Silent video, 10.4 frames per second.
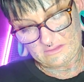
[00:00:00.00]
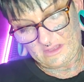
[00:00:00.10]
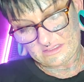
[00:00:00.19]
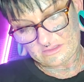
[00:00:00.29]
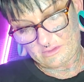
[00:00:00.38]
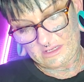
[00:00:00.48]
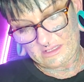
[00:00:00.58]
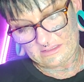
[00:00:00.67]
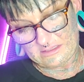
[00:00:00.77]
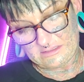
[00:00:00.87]
that's why
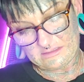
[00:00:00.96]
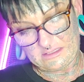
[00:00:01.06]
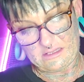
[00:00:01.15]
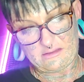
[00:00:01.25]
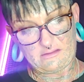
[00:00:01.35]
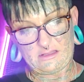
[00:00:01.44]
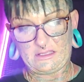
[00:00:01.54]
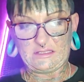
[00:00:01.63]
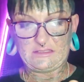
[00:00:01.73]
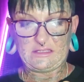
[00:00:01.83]
I like
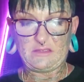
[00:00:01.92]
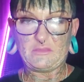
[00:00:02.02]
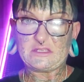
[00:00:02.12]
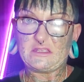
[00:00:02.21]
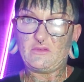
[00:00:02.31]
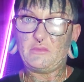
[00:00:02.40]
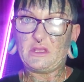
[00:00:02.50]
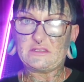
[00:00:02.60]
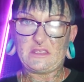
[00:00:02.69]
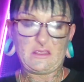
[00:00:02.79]
to keep myself
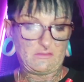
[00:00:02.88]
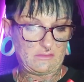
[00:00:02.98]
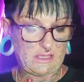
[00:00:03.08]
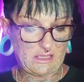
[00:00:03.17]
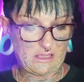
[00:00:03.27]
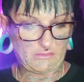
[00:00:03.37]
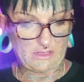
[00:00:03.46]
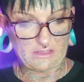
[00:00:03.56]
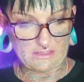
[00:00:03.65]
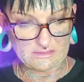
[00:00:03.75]
busy.
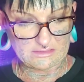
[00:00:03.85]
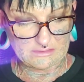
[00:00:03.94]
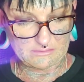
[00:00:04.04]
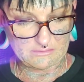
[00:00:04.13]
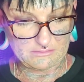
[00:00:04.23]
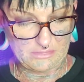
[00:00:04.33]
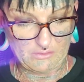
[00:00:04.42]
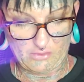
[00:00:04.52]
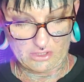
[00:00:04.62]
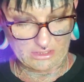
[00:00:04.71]
Whether it's
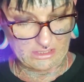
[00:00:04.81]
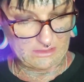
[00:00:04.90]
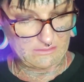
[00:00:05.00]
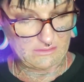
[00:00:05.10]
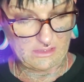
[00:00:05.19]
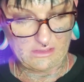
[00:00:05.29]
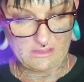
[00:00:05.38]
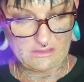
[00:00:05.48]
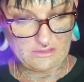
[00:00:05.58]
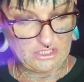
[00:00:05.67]
working,
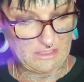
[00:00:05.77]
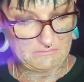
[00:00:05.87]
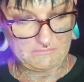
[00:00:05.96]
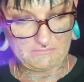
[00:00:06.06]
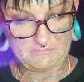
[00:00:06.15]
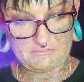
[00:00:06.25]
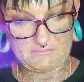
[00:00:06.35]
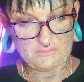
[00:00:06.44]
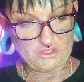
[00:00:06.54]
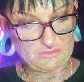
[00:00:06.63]
gym,
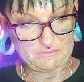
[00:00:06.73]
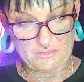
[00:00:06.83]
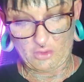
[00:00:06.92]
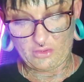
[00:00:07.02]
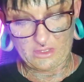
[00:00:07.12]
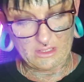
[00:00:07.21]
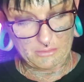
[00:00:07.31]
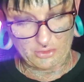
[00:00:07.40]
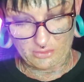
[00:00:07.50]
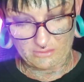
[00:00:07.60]
just out and
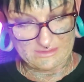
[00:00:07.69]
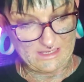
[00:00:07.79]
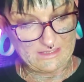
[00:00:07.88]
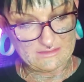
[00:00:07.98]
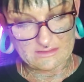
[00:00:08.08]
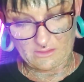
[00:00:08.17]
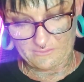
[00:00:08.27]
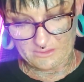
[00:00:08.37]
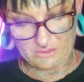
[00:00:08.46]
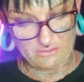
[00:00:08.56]
about, doing
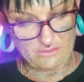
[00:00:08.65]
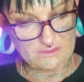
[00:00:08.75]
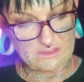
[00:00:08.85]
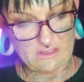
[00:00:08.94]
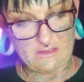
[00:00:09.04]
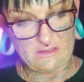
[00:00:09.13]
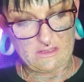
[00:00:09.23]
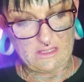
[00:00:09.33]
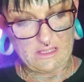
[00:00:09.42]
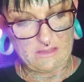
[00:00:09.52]
stuff in the house.
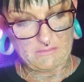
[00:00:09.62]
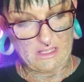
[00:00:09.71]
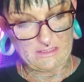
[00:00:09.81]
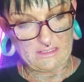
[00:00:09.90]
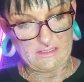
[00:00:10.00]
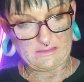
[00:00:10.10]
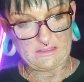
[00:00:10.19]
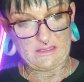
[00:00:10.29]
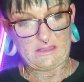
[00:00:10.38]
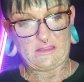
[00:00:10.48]
I like
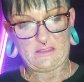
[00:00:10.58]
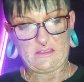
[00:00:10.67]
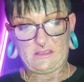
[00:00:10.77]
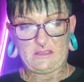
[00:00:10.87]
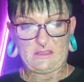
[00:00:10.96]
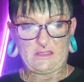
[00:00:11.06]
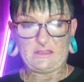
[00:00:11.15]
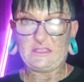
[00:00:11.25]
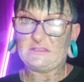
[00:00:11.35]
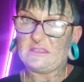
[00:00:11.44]

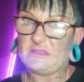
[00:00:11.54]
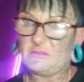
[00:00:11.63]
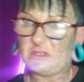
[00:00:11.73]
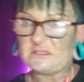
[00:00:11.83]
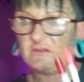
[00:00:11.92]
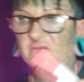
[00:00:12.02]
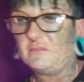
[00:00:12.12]
to keep myself